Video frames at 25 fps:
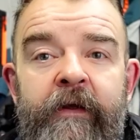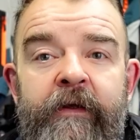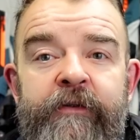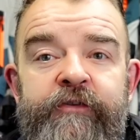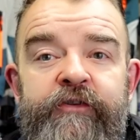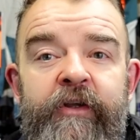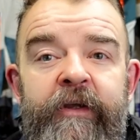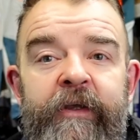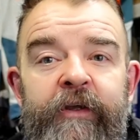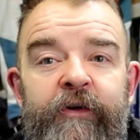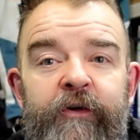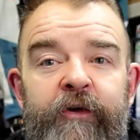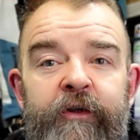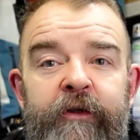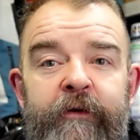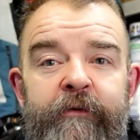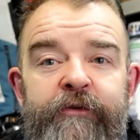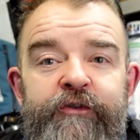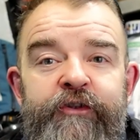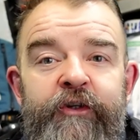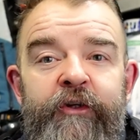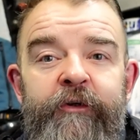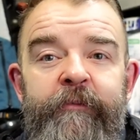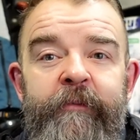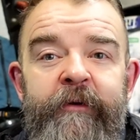So there you go,
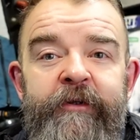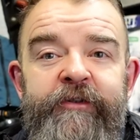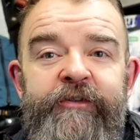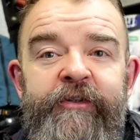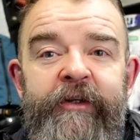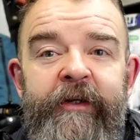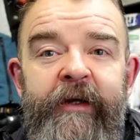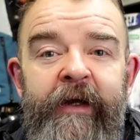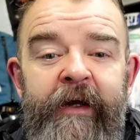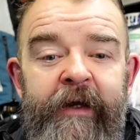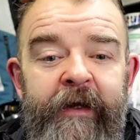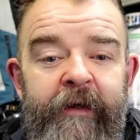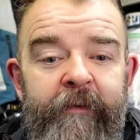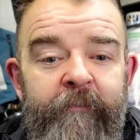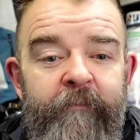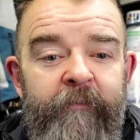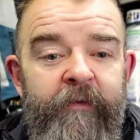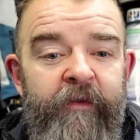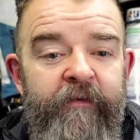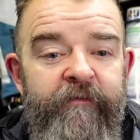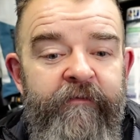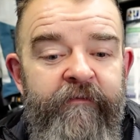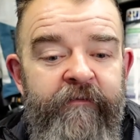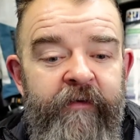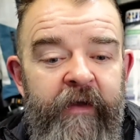YouTubers.
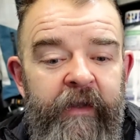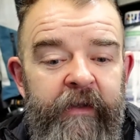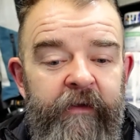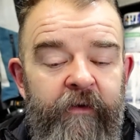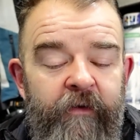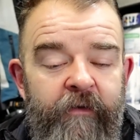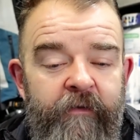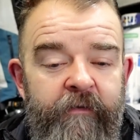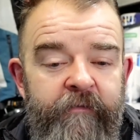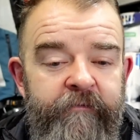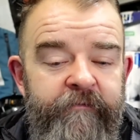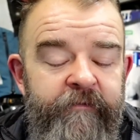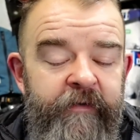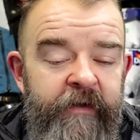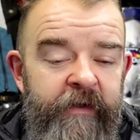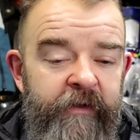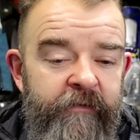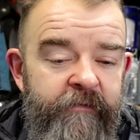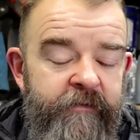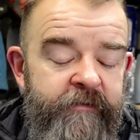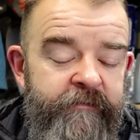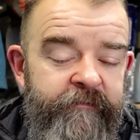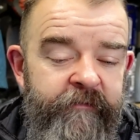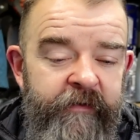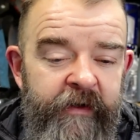The
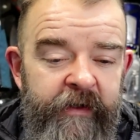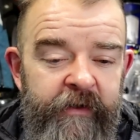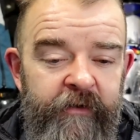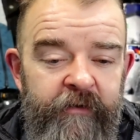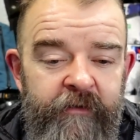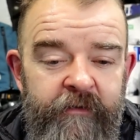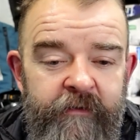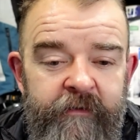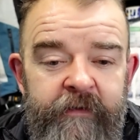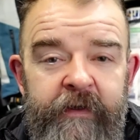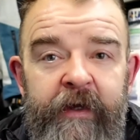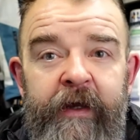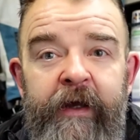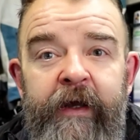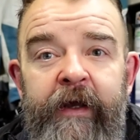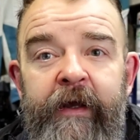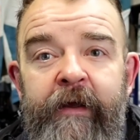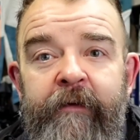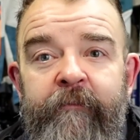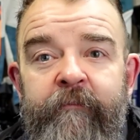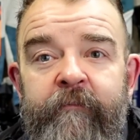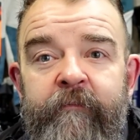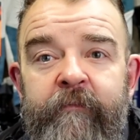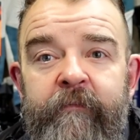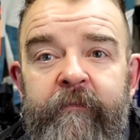Velux
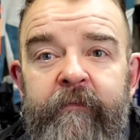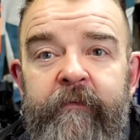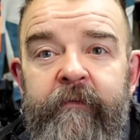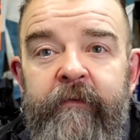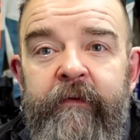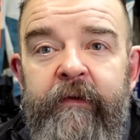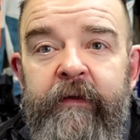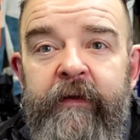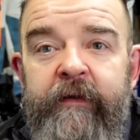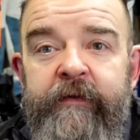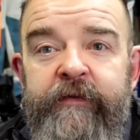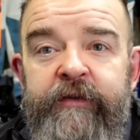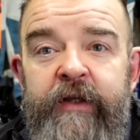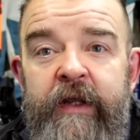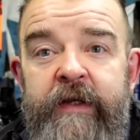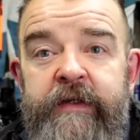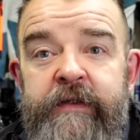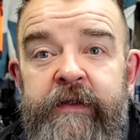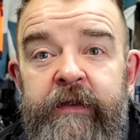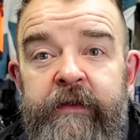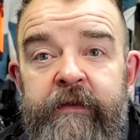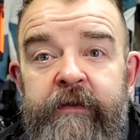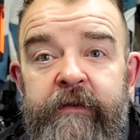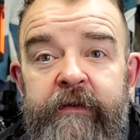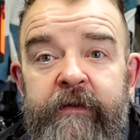Velour
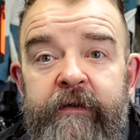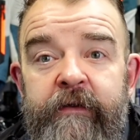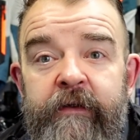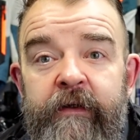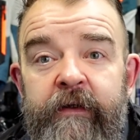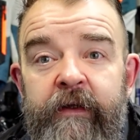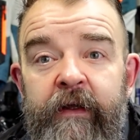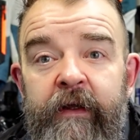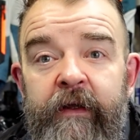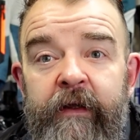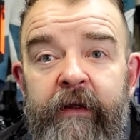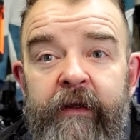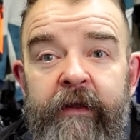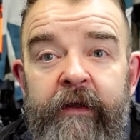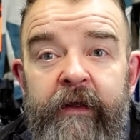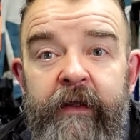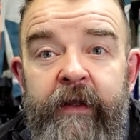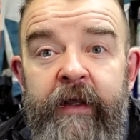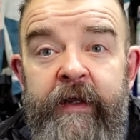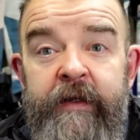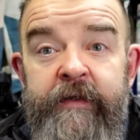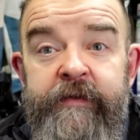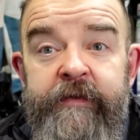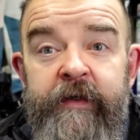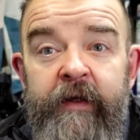diesel
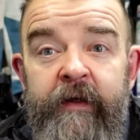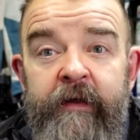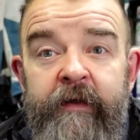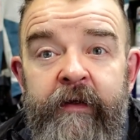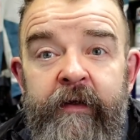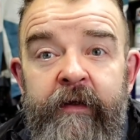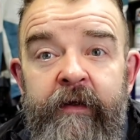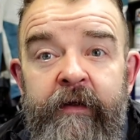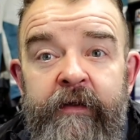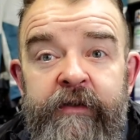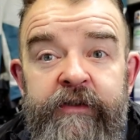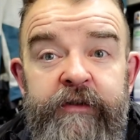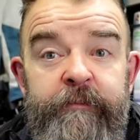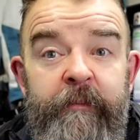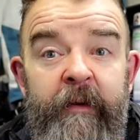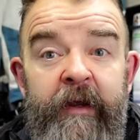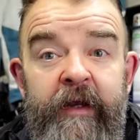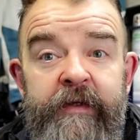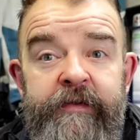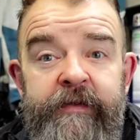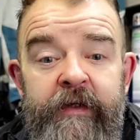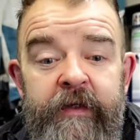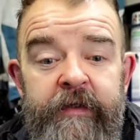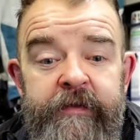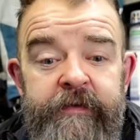heater,
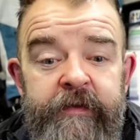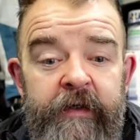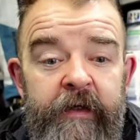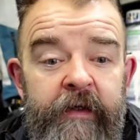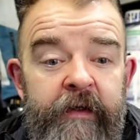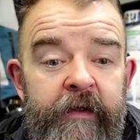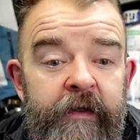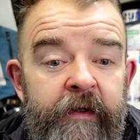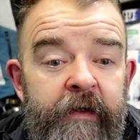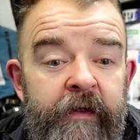space heater.